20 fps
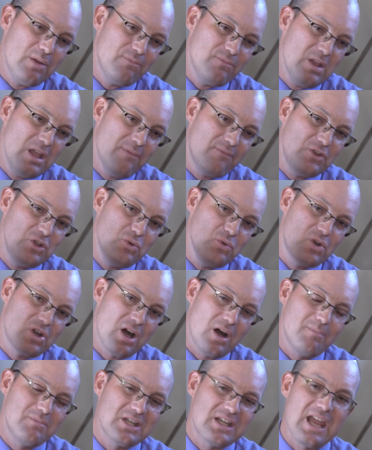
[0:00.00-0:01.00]
if, if you
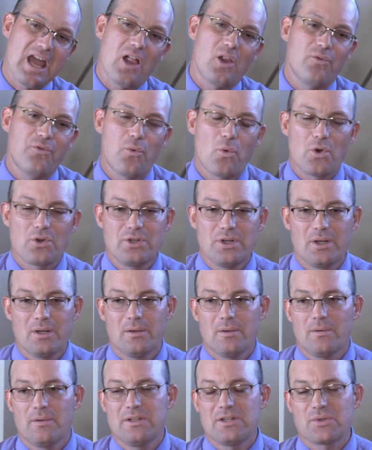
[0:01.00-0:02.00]
come to
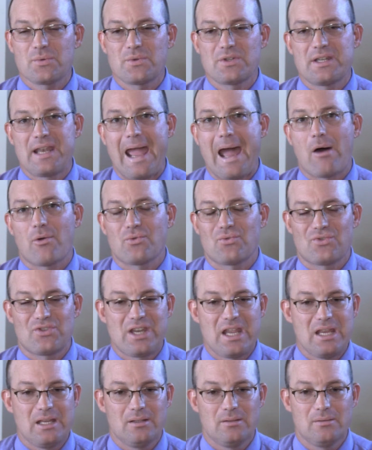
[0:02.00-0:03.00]
California, this was an out of
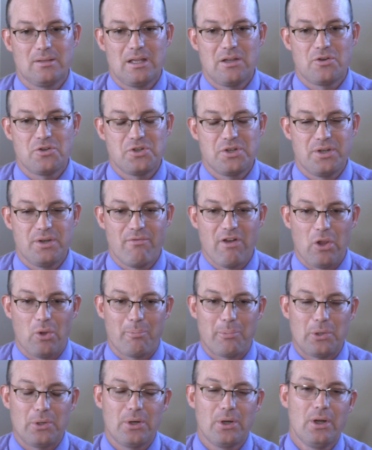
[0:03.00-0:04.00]
state energy
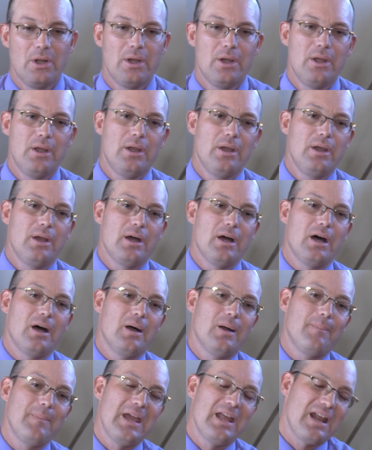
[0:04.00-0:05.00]
developer,
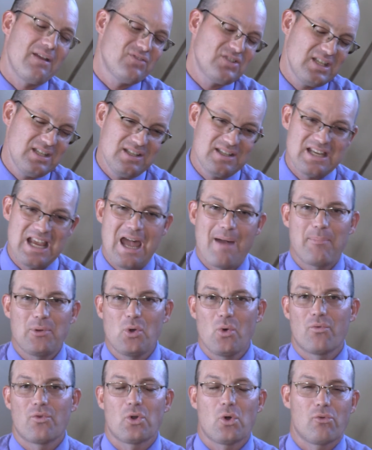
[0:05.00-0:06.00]
um, and I've seen this happen
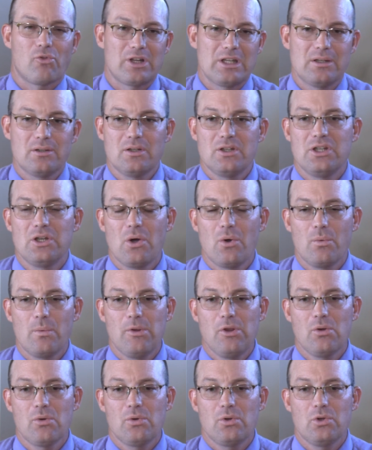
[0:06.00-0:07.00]
over and over again. You know,
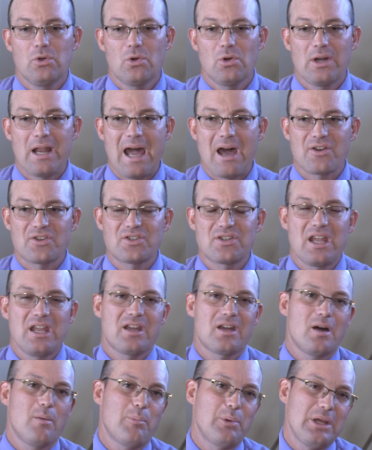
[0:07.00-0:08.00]
you're you're an out of
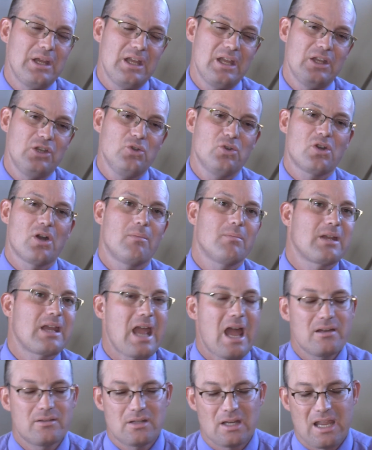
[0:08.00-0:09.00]
state company and you come
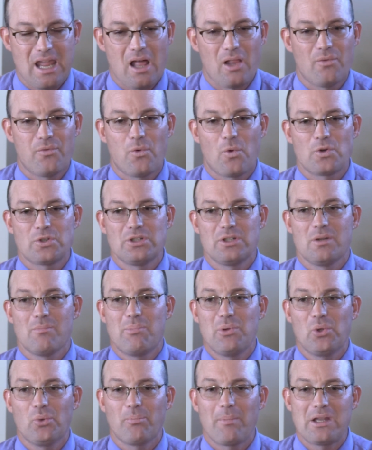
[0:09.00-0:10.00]
ca- to California to
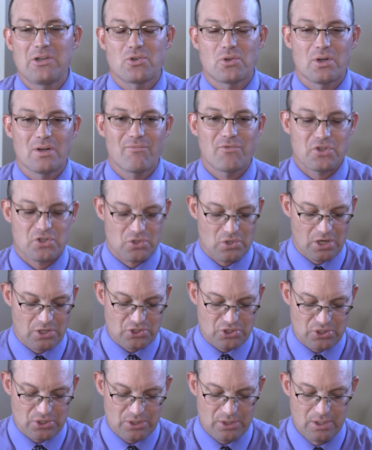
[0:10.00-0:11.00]
build major
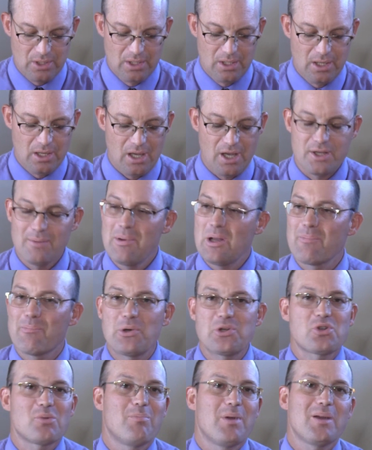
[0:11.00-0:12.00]
infrastructure. Uh, you better
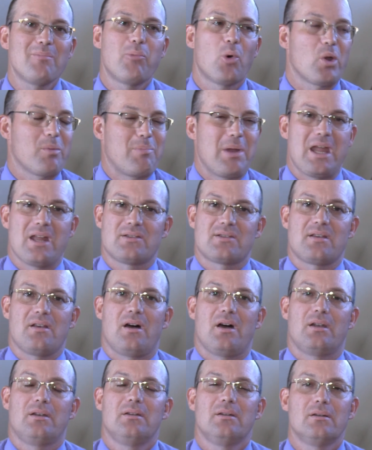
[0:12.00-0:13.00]
put your big boy pants
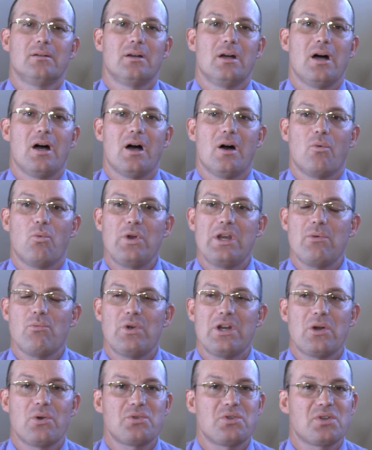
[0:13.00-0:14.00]
on. Uh, we
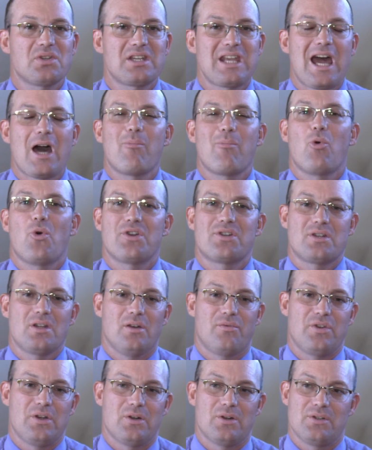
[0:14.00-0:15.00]
we don't just cowboy
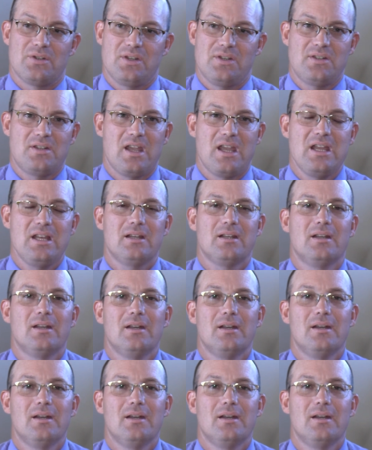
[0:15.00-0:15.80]
stuff here in this state.